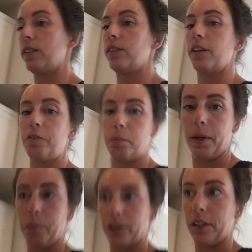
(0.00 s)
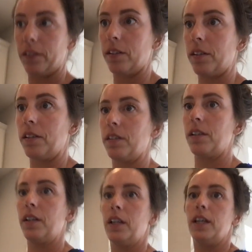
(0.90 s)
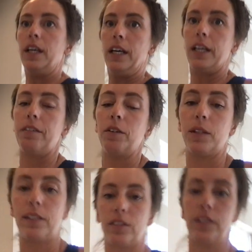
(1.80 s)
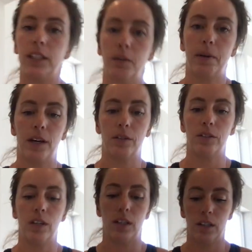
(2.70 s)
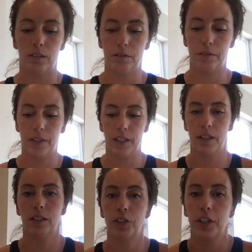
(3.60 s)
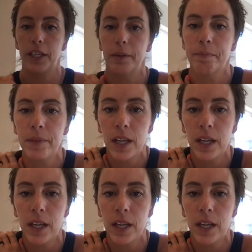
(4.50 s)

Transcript: the stuffed peppers, even though I still need a pound of turkey.